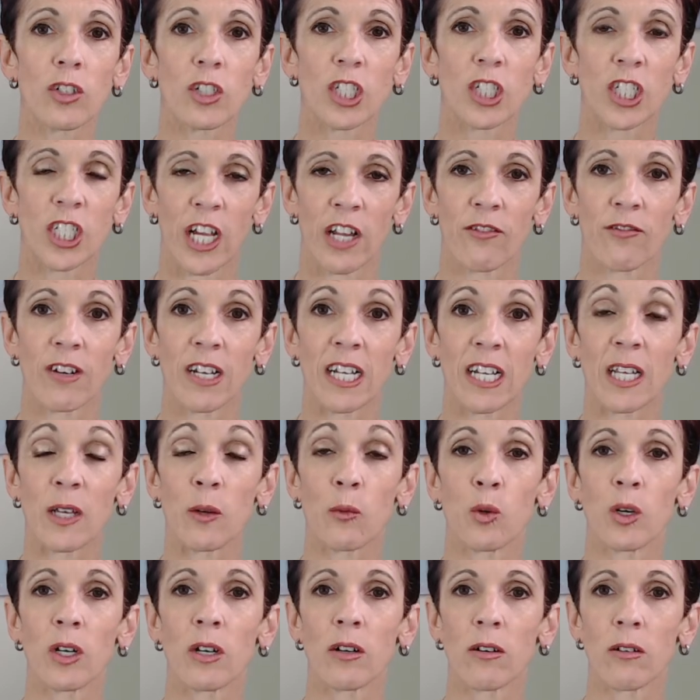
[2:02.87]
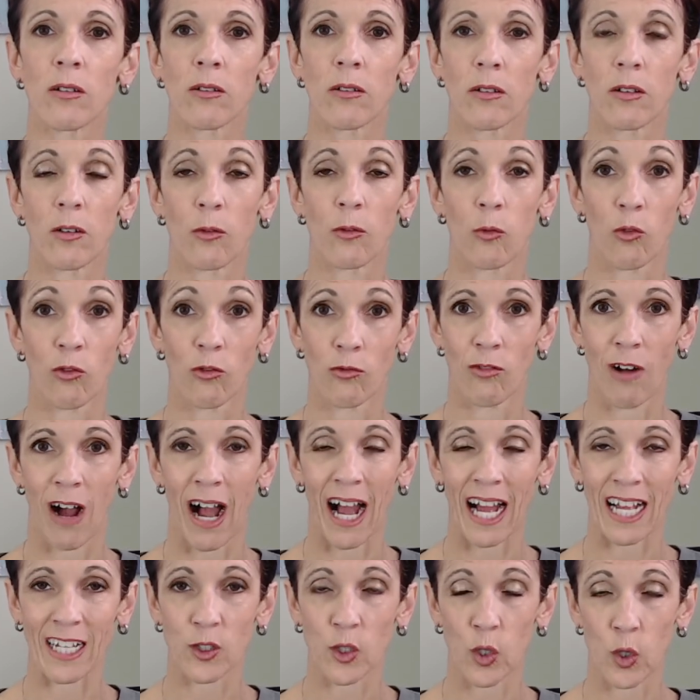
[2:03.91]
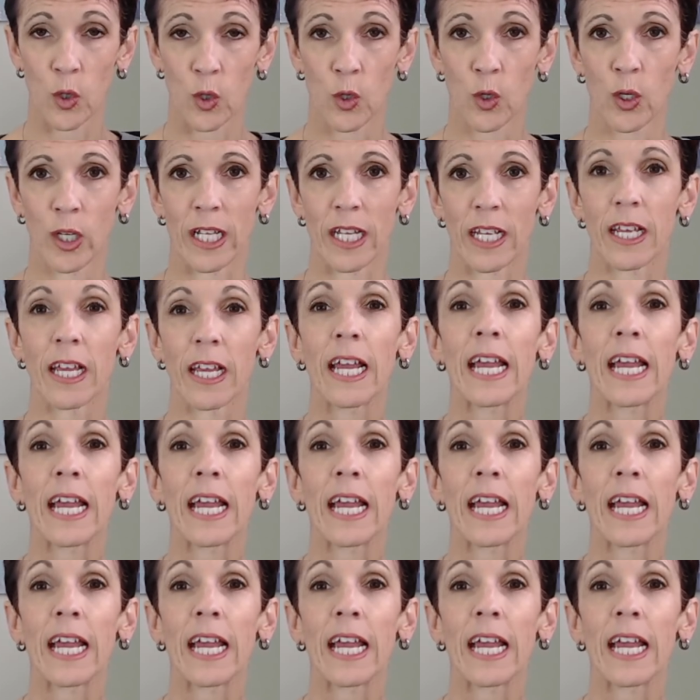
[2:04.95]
generally will rise early.